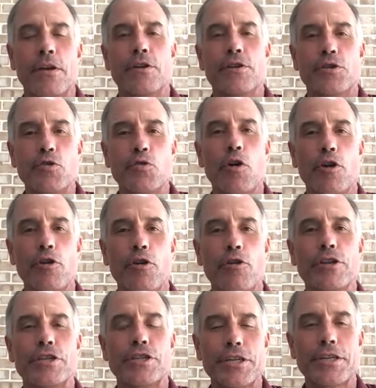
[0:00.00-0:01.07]

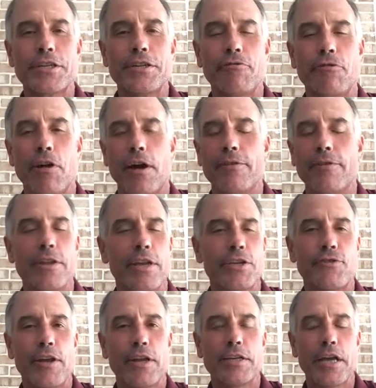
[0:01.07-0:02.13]
265, and
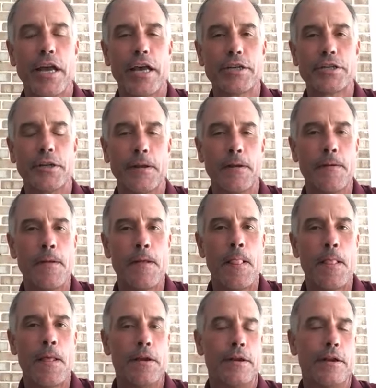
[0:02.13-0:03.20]
that's fantastic.
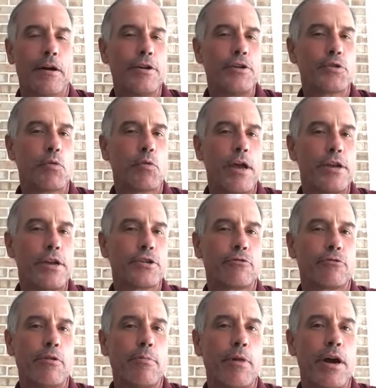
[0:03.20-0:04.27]
Now, I just want, as
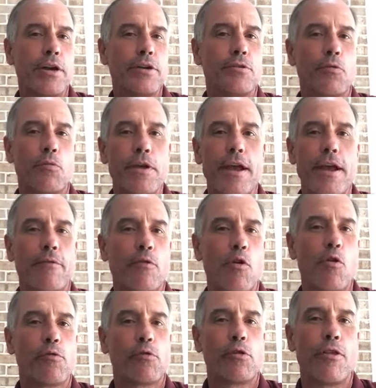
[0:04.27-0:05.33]
a reminder, we have
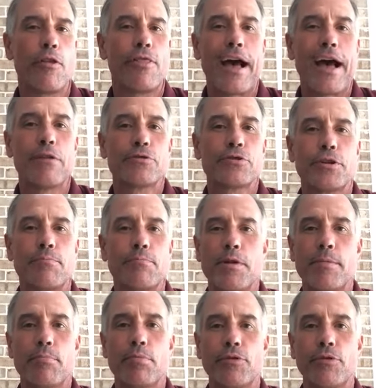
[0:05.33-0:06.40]
over 1,000
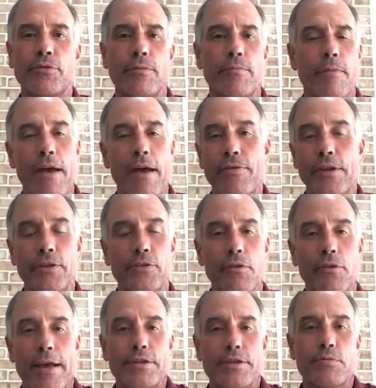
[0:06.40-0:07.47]
members. I think the
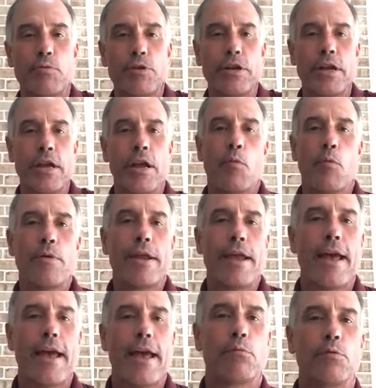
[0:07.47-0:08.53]
last week we
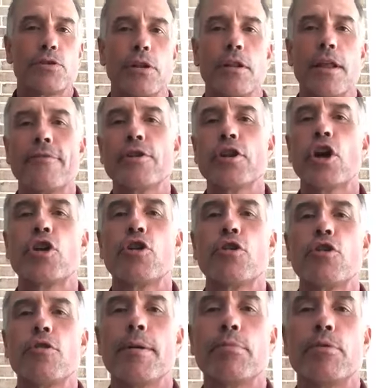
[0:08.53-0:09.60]
had, it was
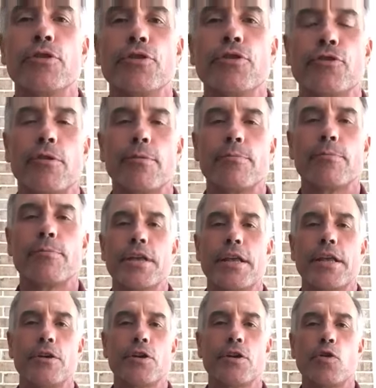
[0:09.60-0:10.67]
1,100 members from the
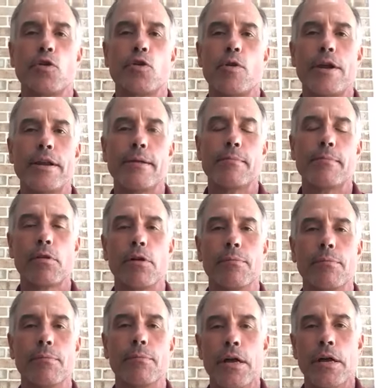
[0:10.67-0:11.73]
San Antonio A&M
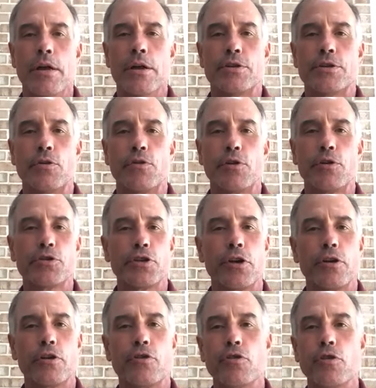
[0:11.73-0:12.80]
Club. So there's
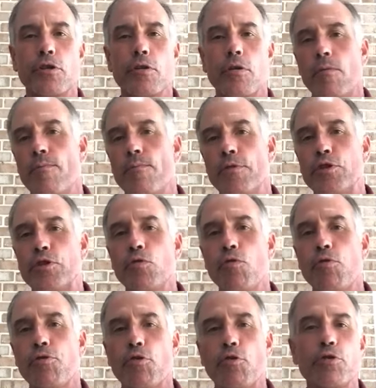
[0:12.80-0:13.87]
a good
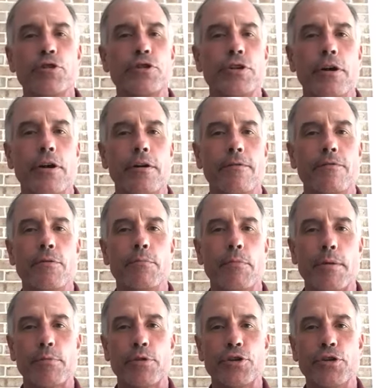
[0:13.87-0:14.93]
2/3 of the
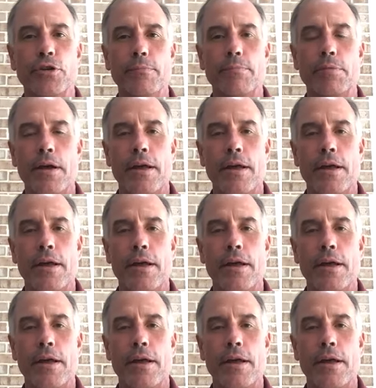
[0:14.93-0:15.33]
membership